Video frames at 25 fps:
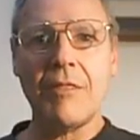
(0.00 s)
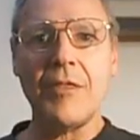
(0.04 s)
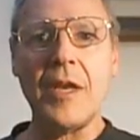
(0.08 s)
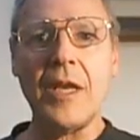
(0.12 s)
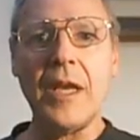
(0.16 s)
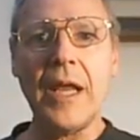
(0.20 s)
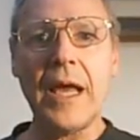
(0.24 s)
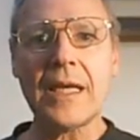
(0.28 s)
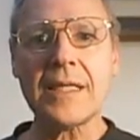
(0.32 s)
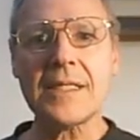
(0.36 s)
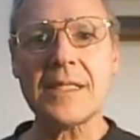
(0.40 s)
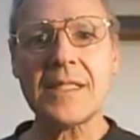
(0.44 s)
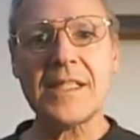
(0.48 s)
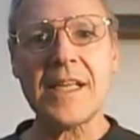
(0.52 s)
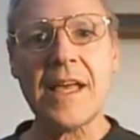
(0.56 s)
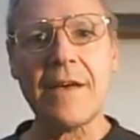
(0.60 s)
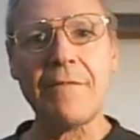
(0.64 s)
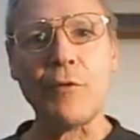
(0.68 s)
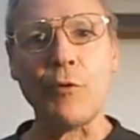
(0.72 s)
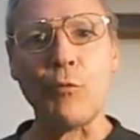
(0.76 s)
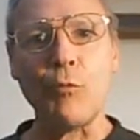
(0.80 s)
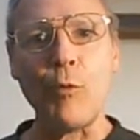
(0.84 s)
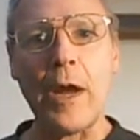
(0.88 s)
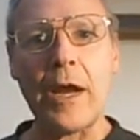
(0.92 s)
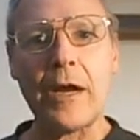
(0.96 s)
The next
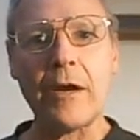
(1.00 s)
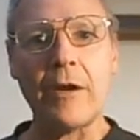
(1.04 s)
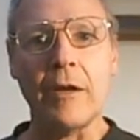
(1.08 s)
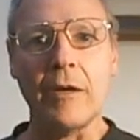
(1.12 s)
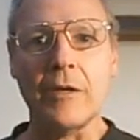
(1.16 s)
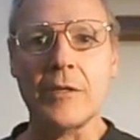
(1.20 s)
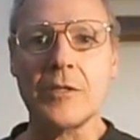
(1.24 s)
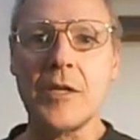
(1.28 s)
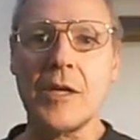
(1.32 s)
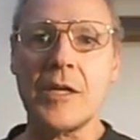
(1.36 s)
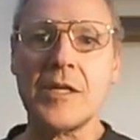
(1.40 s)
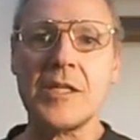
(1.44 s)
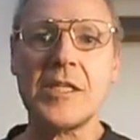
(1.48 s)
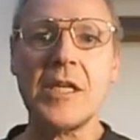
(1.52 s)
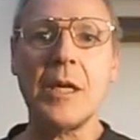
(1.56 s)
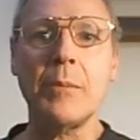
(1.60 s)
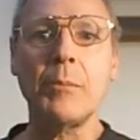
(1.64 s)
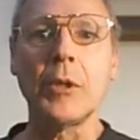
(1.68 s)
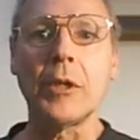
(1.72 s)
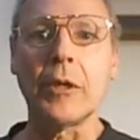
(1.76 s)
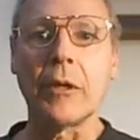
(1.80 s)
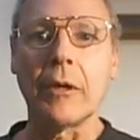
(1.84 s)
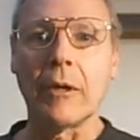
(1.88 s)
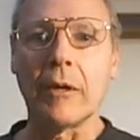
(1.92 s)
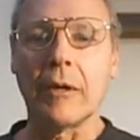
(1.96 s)
7 records are
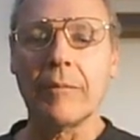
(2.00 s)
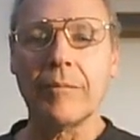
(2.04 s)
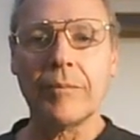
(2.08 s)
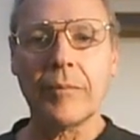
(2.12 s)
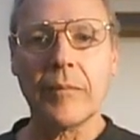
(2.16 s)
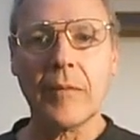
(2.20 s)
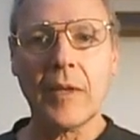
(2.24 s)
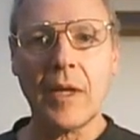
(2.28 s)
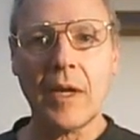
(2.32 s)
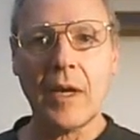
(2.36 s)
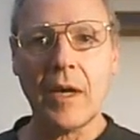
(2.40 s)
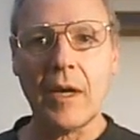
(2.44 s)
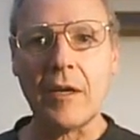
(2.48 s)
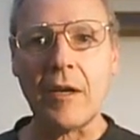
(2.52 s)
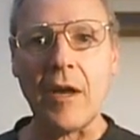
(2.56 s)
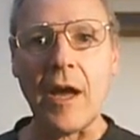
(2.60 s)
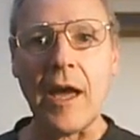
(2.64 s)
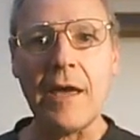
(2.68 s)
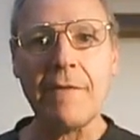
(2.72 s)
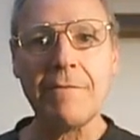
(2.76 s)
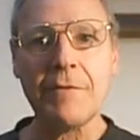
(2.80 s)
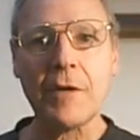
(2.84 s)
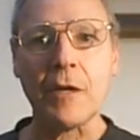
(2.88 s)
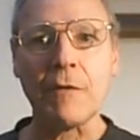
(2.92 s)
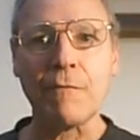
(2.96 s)
similar, and
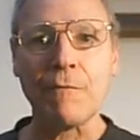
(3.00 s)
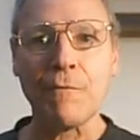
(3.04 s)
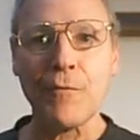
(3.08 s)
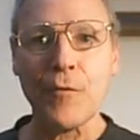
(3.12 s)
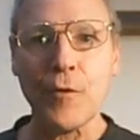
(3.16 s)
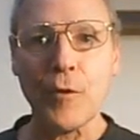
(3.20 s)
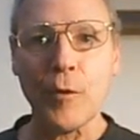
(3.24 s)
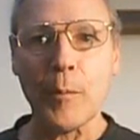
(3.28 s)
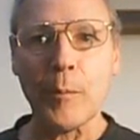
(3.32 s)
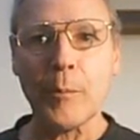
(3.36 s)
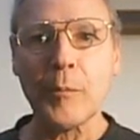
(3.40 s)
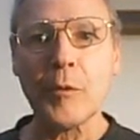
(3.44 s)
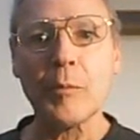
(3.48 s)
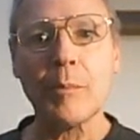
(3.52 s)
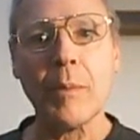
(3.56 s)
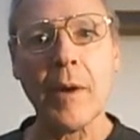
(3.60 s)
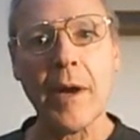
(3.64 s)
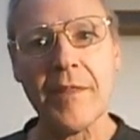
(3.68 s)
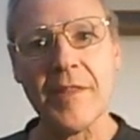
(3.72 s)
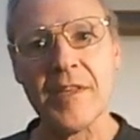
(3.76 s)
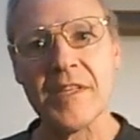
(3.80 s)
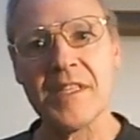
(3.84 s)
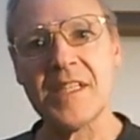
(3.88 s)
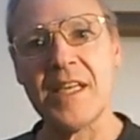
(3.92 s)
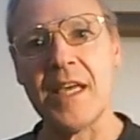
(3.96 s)
I have confirmed
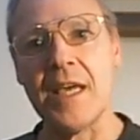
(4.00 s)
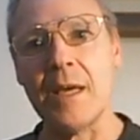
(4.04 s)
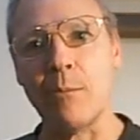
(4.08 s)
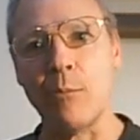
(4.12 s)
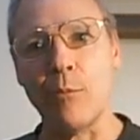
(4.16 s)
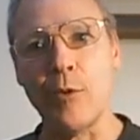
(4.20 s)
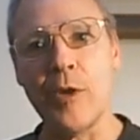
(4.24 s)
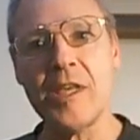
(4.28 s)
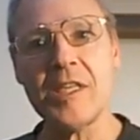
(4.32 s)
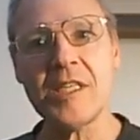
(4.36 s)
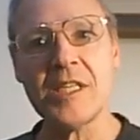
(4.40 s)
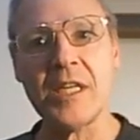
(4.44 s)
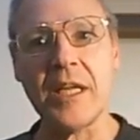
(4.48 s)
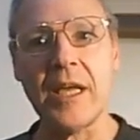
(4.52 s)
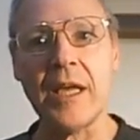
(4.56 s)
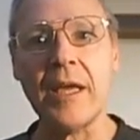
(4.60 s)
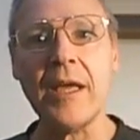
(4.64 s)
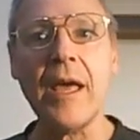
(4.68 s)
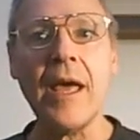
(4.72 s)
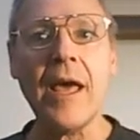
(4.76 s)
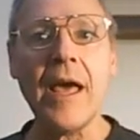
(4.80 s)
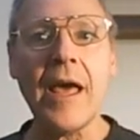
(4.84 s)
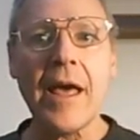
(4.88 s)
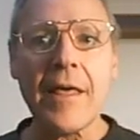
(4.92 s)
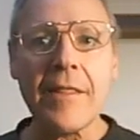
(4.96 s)
by the same
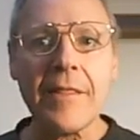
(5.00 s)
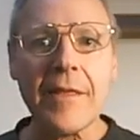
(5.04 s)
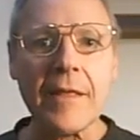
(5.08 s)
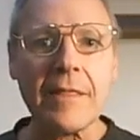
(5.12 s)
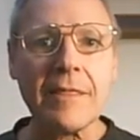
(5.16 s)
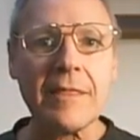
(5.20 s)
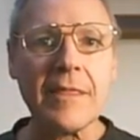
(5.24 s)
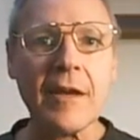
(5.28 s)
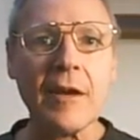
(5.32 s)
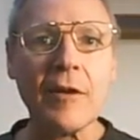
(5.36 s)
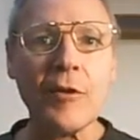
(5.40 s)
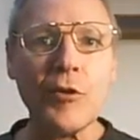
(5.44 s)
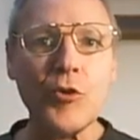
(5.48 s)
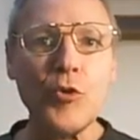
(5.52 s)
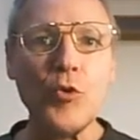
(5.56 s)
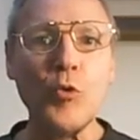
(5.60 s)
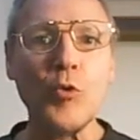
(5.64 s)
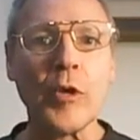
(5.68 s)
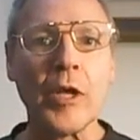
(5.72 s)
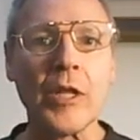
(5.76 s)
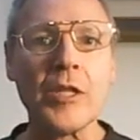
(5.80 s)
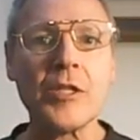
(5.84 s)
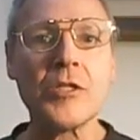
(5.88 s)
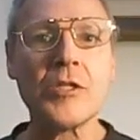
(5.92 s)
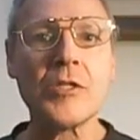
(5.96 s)
reasoning that their
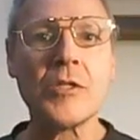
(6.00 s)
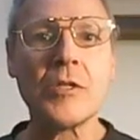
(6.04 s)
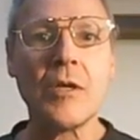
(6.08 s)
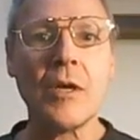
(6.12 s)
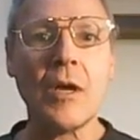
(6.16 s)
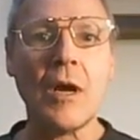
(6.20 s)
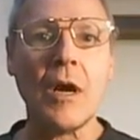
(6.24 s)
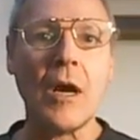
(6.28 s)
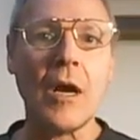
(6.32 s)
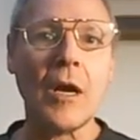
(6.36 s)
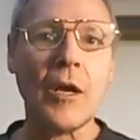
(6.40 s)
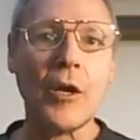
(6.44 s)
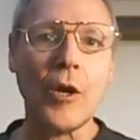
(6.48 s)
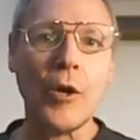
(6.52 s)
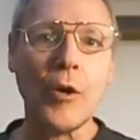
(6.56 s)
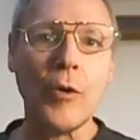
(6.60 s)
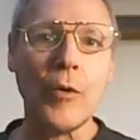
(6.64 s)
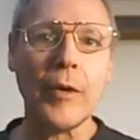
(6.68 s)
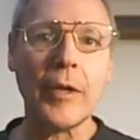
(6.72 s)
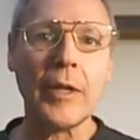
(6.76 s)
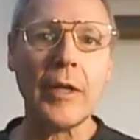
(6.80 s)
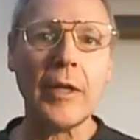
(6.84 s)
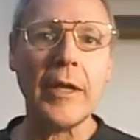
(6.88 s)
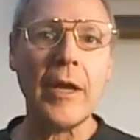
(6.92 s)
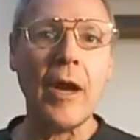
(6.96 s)
units are
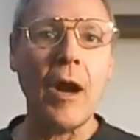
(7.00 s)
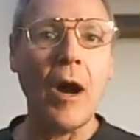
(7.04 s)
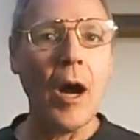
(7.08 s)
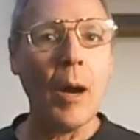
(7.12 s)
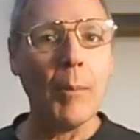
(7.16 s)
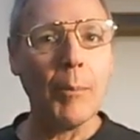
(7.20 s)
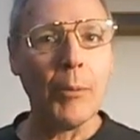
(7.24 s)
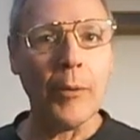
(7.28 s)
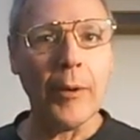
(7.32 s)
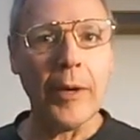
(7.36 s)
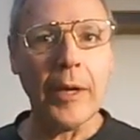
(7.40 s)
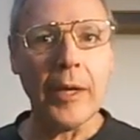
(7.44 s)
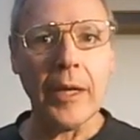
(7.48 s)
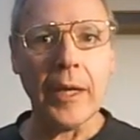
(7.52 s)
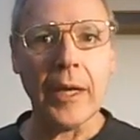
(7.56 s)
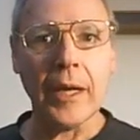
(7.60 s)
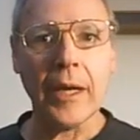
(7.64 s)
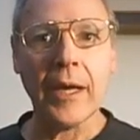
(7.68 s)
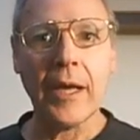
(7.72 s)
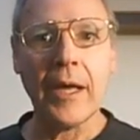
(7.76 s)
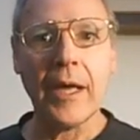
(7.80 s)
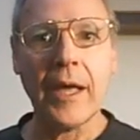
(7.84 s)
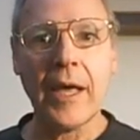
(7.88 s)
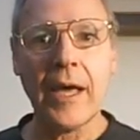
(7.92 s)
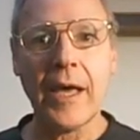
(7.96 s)
currently
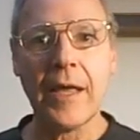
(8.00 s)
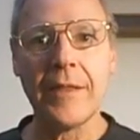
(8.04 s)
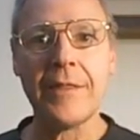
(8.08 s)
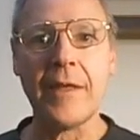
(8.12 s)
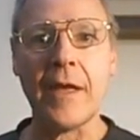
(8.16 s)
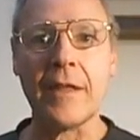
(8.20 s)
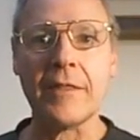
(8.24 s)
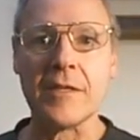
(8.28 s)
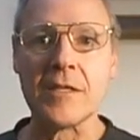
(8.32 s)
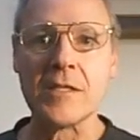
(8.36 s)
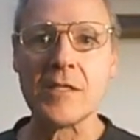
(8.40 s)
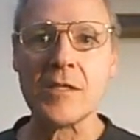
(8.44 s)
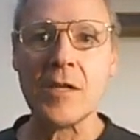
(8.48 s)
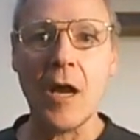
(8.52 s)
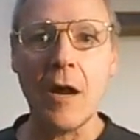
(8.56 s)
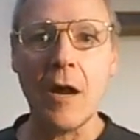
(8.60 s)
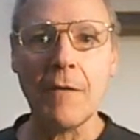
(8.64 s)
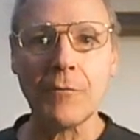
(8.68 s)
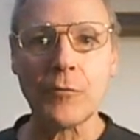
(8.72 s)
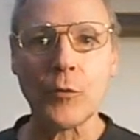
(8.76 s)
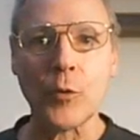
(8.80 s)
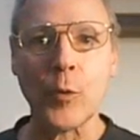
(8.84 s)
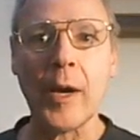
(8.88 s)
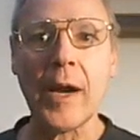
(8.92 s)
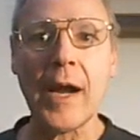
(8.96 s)
operating and that the
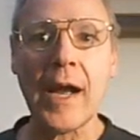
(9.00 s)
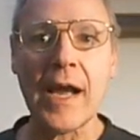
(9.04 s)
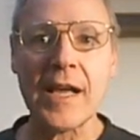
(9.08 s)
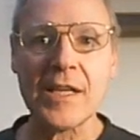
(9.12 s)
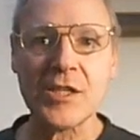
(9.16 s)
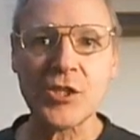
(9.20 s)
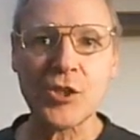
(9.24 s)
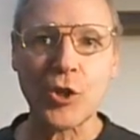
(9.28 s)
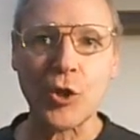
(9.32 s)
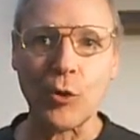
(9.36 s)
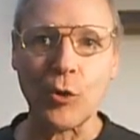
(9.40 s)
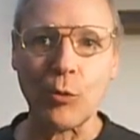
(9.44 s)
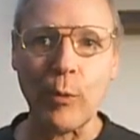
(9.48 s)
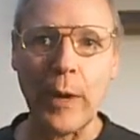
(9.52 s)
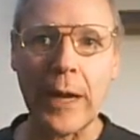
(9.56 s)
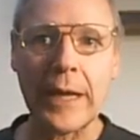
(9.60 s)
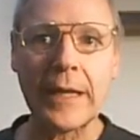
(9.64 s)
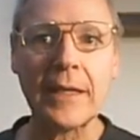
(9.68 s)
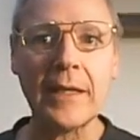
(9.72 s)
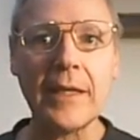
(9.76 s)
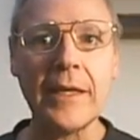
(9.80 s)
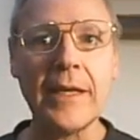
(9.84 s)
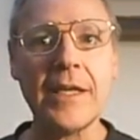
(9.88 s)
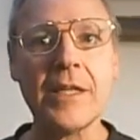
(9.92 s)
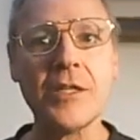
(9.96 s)
software has
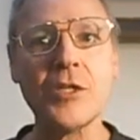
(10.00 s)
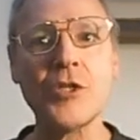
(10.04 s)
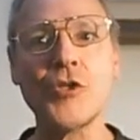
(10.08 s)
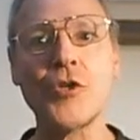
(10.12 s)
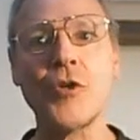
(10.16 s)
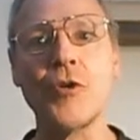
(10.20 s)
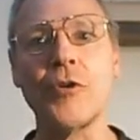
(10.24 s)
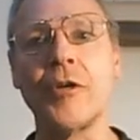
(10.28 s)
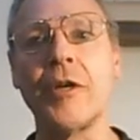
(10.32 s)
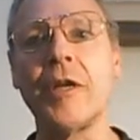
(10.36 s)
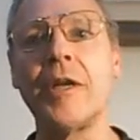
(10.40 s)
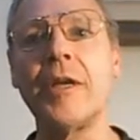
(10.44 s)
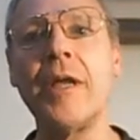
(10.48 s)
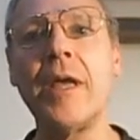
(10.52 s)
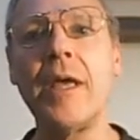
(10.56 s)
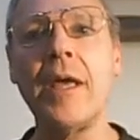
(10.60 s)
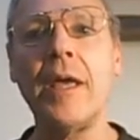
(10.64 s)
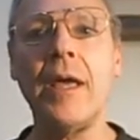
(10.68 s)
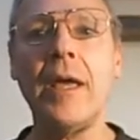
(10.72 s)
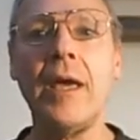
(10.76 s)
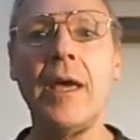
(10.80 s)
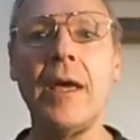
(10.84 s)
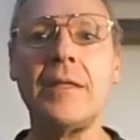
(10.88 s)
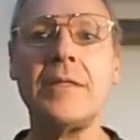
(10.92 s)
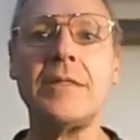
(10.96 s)
correctly inserted
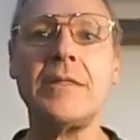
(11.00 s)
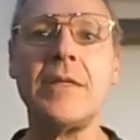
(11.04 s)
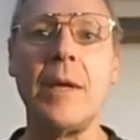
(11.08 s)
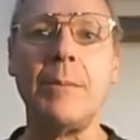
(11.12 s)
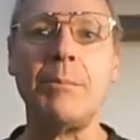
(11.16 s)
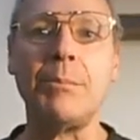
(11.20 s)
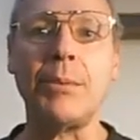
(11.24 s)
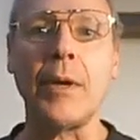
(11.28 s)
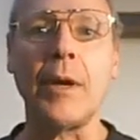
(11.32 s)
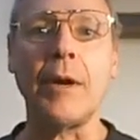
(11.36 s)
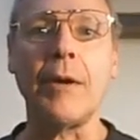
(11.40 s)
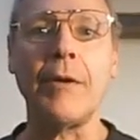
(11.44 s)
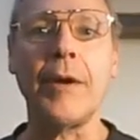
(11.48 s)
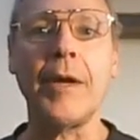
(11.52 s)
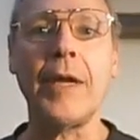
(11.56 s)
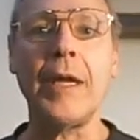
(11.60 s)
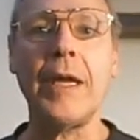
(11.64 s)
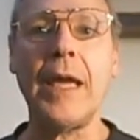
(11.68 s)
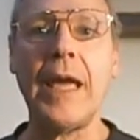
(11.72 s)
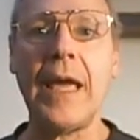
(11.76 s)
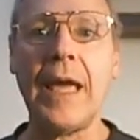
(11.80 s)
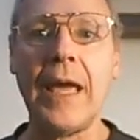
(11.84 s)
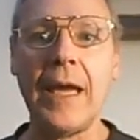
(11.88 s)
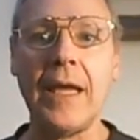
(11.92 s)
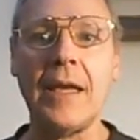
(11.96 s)
a
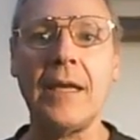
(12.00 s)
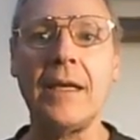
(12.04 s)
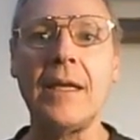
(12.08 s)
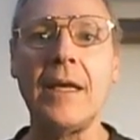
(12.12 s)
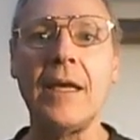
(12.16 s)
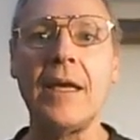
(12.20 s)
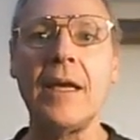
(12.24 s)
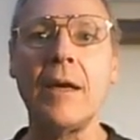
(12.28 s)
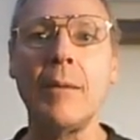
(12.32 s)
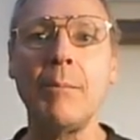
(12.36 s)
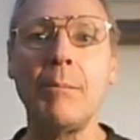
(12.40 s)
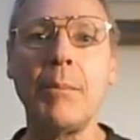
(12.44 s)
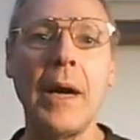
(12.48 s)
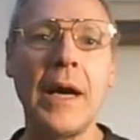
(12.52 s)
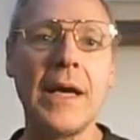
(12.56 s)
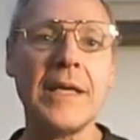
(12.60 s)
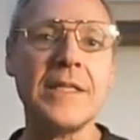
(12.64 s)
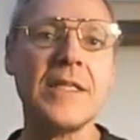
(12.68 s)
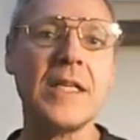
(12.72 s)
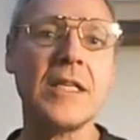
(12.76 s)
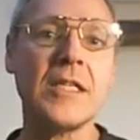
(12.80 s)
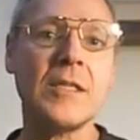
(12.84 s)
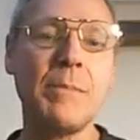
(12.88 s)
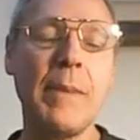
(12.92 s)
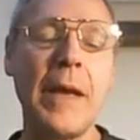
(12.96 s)
temporary ending
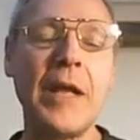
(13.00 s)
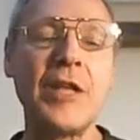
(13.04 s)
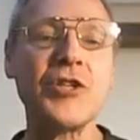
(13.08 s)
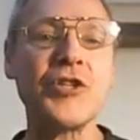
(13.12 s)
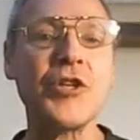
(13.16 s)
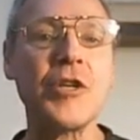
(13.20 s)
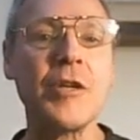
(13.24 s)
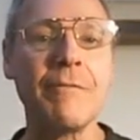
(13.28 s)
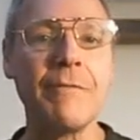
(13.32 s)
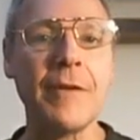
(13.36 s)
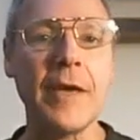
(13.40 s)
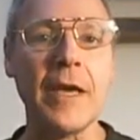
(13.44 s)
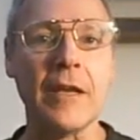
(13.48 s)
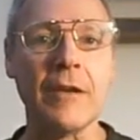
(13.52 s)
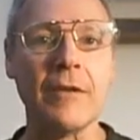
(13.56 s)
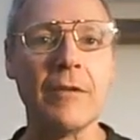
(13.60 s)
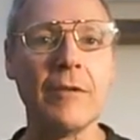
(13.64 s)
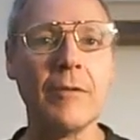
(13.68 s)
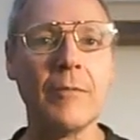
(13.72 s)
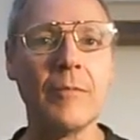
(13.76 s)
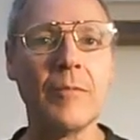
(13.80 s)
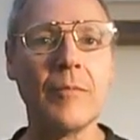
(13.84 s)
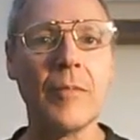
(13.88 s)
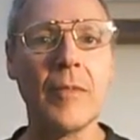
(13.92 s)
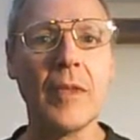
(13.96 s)
by suspension
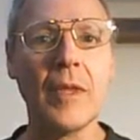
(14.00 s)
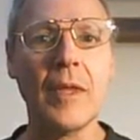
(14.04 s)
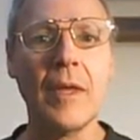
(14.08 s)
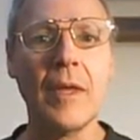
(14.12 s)
event.